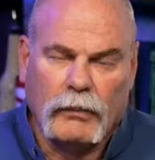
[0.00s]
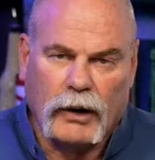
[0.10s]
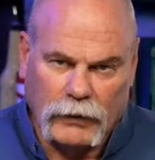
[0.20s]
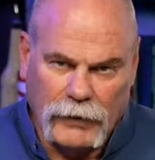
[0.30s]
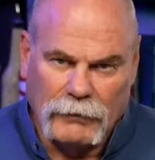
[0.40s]

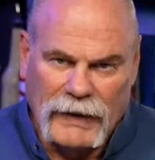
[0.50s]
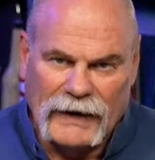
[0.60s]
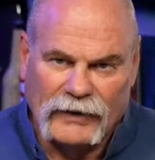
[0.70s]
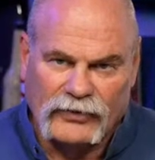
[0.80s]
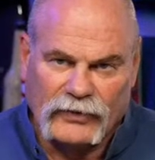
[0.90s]
Mark
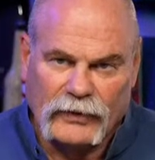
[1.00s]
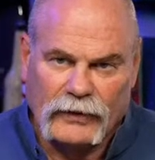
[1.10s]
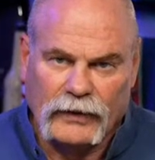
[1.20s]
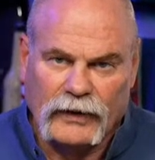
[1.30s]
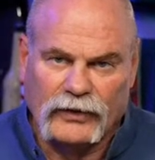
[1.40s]
McManus
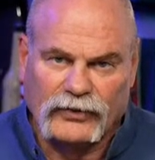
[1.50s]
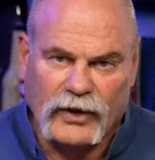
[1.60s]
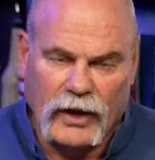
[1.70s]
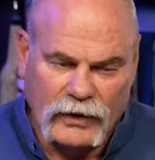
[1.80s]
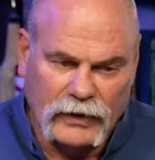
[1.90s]
is
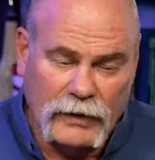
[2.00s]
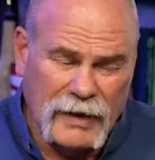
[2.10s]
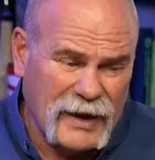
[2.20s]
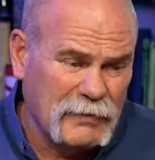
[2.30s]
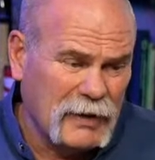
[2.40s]
talking,
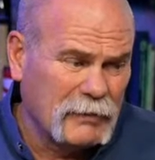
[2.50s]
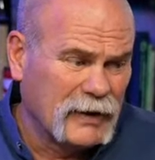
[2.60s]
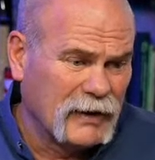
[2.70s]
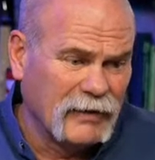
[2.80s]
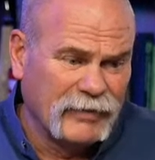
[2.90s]
and it may have
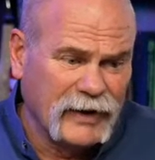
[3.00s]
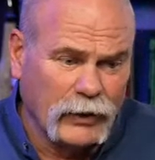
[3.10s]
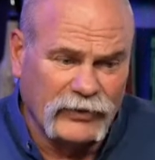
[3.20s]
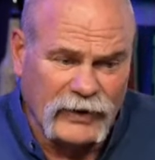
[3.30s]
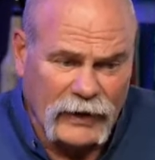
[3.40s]
been a
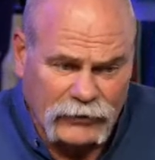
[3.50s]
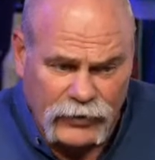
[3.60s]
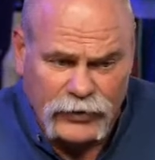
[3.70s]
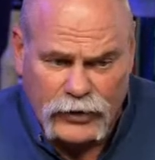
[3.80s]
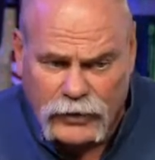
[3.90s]
video he sent out
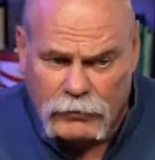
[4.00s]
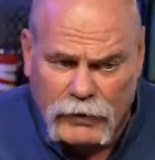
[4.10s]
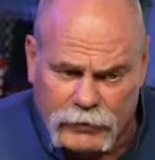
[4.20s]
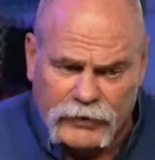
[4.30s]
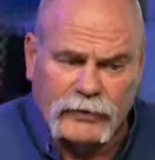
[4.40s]
to the union
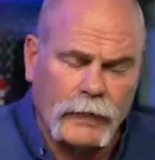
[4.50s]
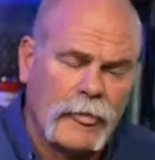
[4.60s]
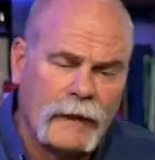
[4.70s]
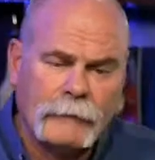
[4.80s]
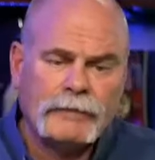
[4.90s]
members,
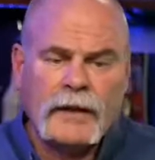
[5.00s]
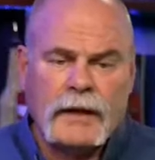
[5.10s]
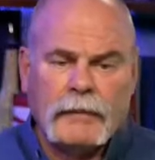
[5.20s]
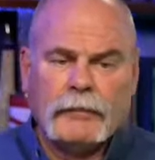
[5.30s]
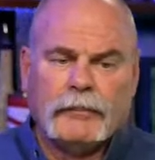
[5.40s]

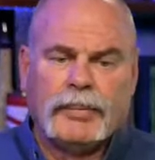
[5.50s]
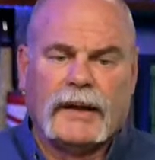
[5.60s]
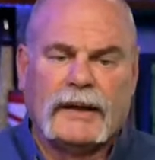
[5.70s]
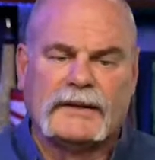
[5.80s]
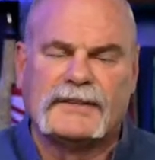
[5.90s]

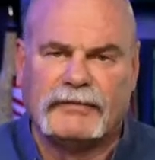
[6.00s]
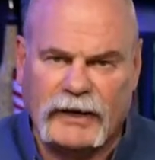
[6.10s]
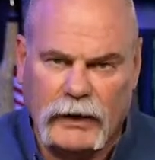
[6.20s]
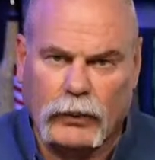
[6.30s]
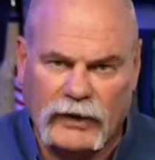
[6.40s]
but it's a
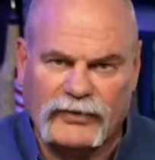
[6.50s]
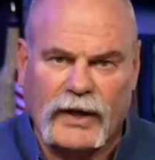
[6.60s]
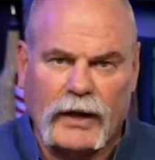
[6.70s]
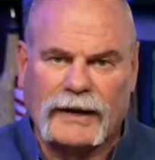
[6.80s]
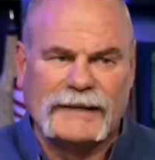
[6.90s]
video where he's
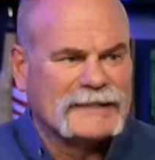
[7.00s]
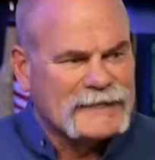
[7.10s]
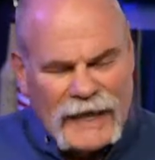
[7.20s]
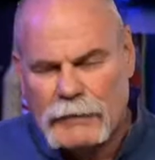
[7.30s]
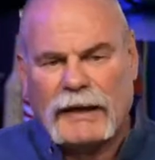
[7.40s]
talking. It
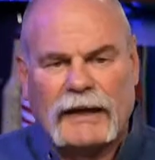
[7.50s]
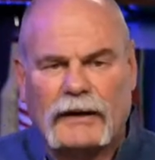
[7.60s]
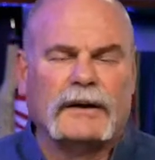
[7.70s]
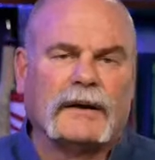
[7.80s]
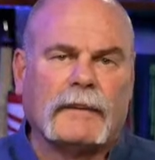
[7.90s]
says, hey, man,
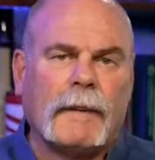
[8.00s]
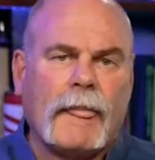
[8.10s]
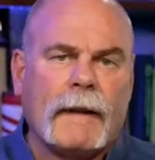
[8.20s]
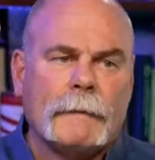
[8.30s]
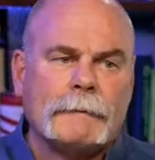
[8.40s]
look,
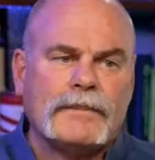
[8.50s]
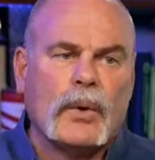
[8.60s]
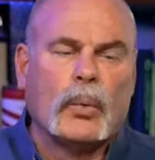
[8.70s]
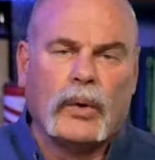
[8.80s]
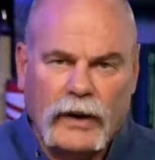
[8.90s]

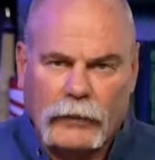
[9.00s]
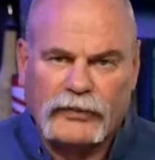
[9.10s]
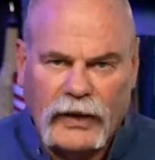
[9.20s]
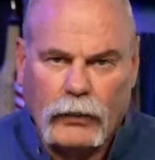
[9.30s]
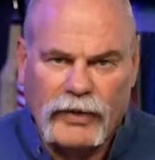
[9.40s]
we're
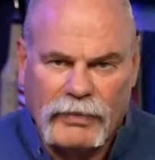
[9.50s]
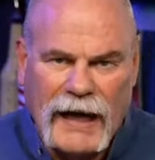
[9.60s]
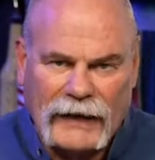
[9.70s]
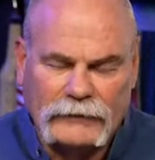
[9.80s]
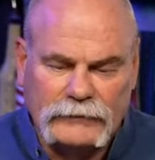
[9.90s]
upset with
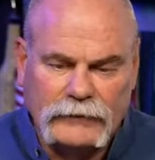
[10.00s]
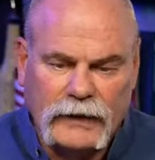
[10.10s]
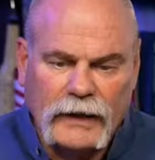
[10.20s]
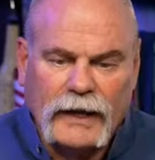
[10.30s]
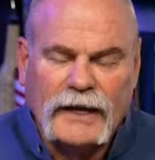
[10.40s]
Biden.
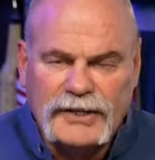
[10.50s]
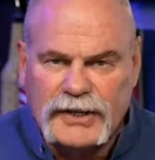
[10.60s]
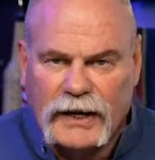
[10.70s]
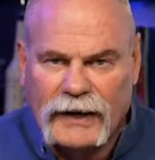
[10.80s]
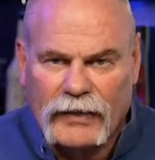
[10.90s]
He
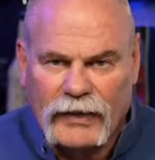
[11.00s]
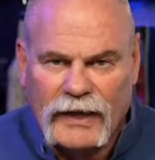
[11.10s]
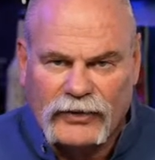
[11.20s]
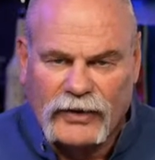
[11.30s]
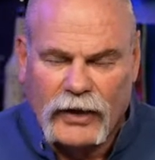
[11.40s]
shut down the
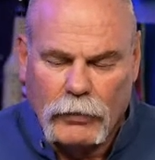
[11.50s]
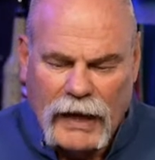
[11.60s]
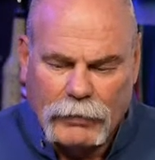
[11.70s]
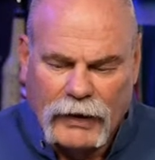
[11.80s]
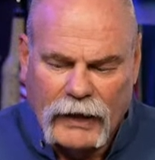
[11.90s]
Keystone
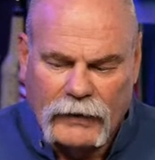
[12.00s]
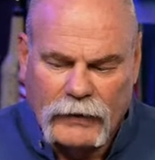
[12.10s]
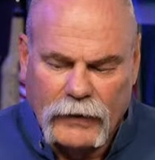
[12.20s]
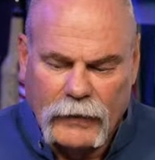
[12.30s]
Pipeline.